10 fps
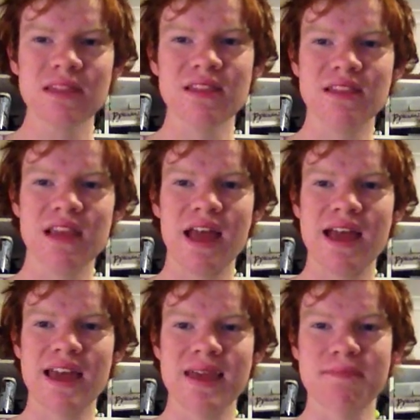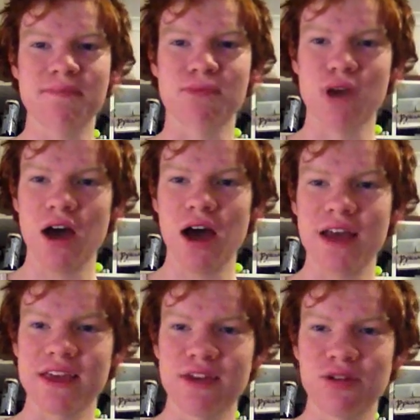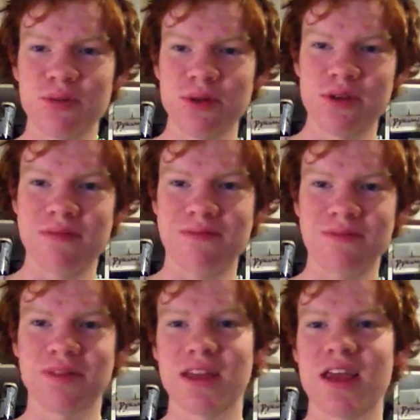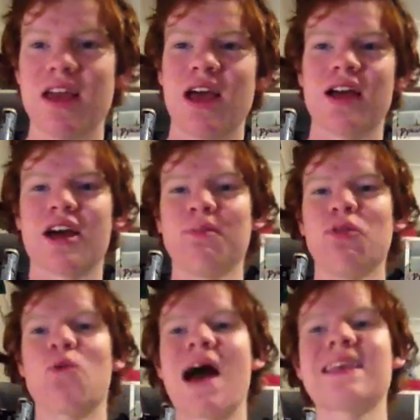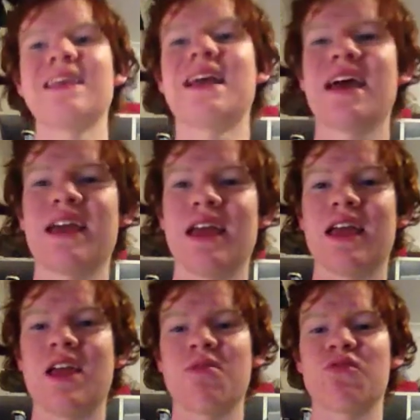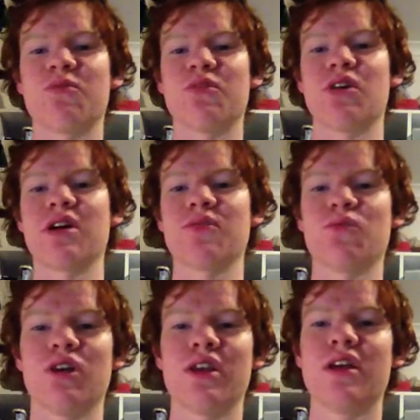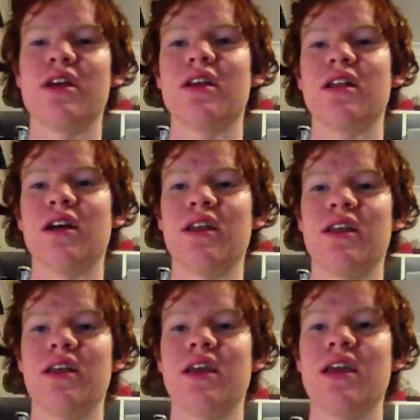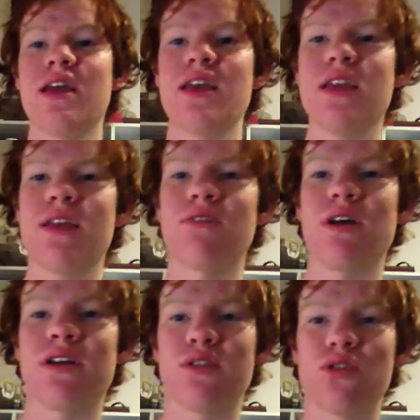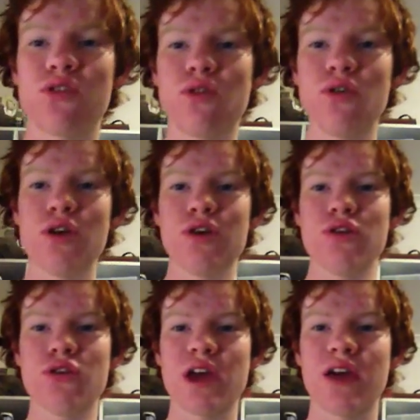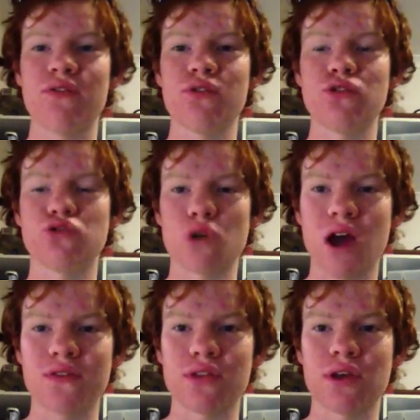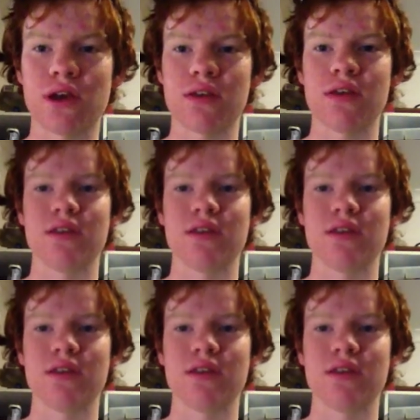say, Guy, Gilbert, like a couple of wacky names from Horizon 1. In Horizon 2, you have your driver tars.